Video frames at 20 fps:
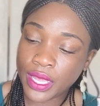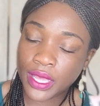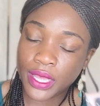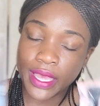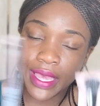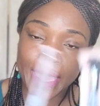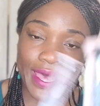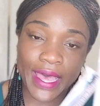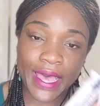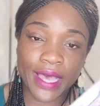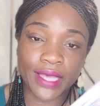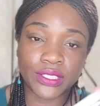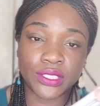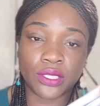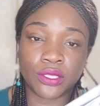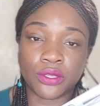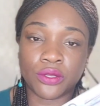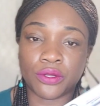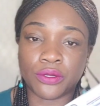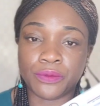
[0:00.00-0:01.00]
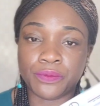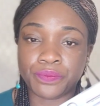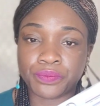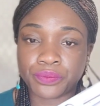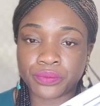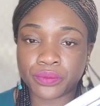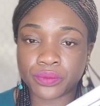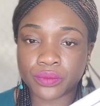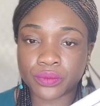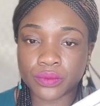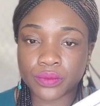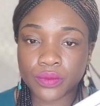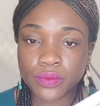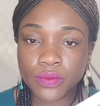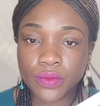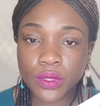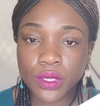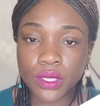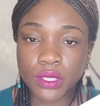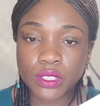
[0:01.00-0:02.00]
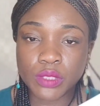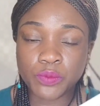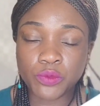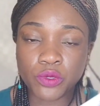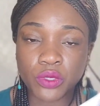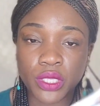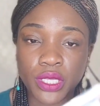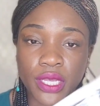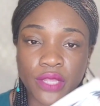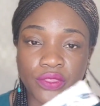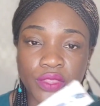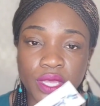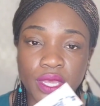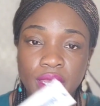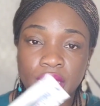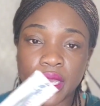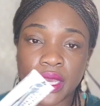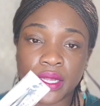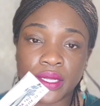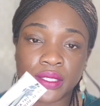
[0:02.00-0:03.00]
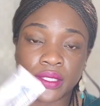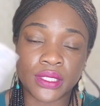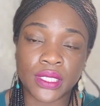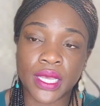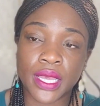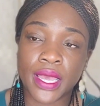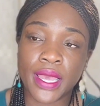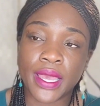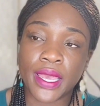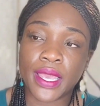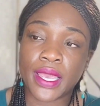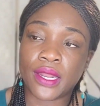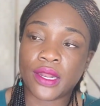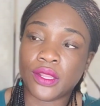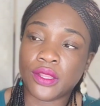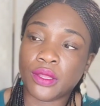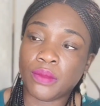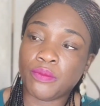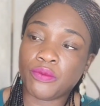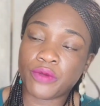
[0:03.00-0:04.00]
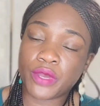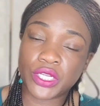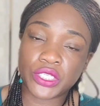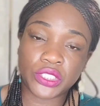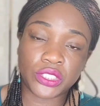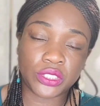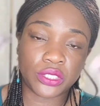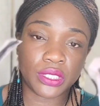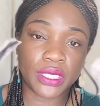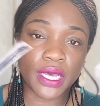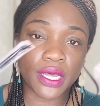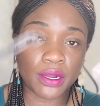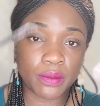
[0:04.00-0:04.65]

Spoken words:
It has a little spoolie at the end, and then the brush to kind